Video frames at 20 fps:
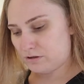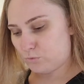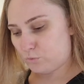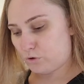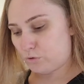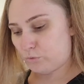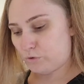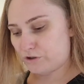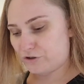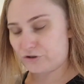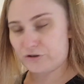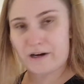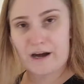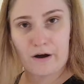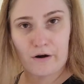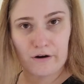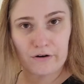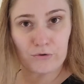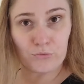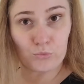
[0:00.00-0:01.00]
what's your
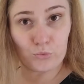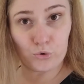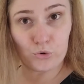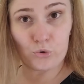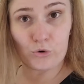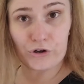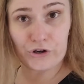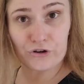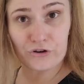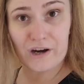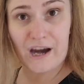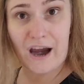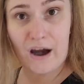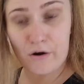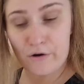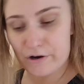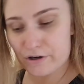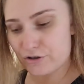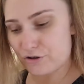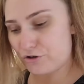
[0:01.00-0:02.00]
character? Who are your
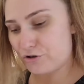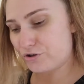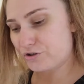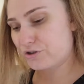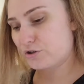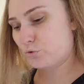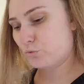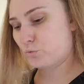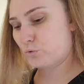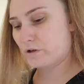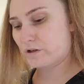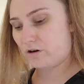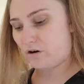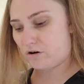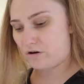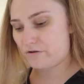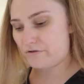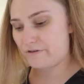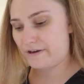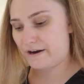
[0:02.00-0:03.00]
characters? What
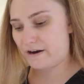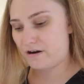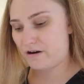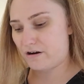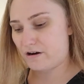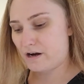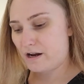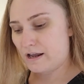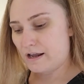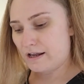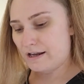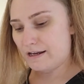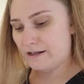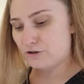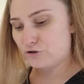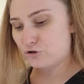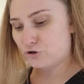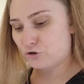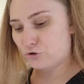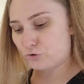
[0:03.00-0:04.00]
are their
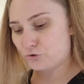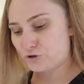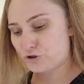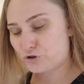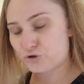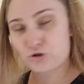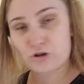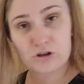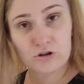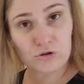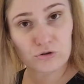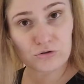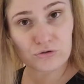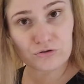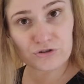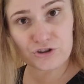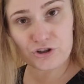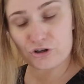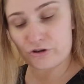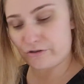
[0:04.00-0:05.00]
internal
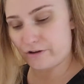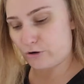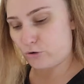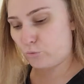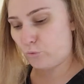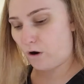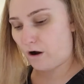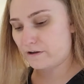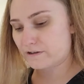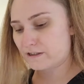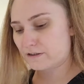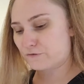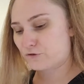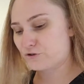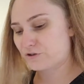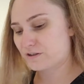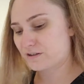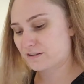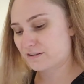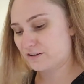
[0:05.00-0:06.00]
struggles, their wants
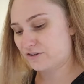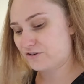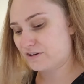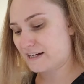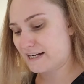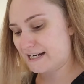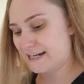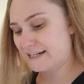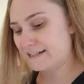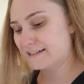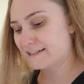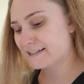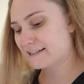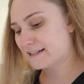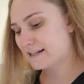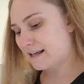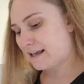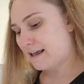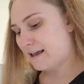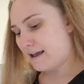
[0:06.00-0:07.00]
versus their needs?
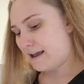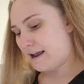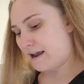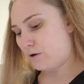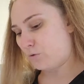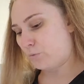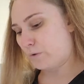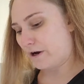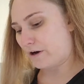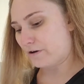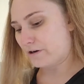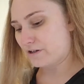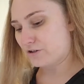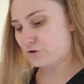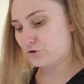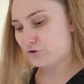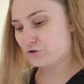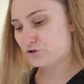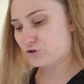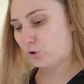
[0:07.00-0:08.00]
And where is
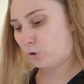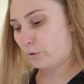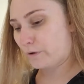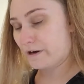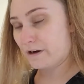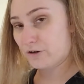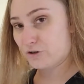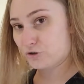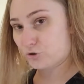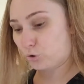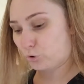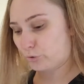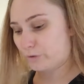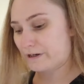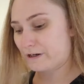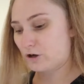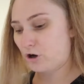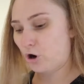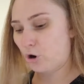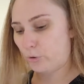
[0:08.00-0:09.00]
your
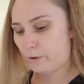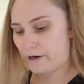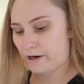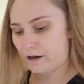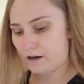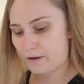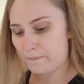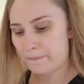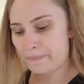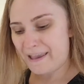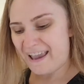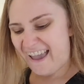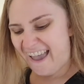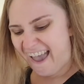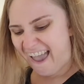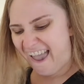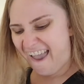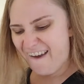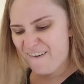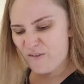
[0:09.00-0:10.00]
story going?
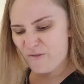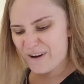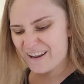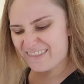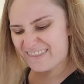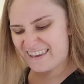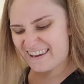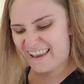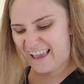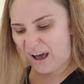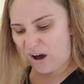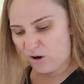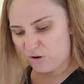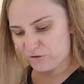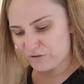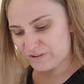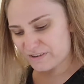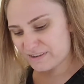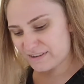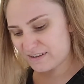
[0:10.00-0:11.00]
Everything
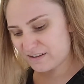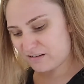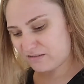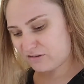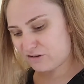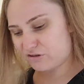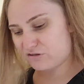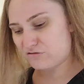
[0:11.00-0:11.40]
else, the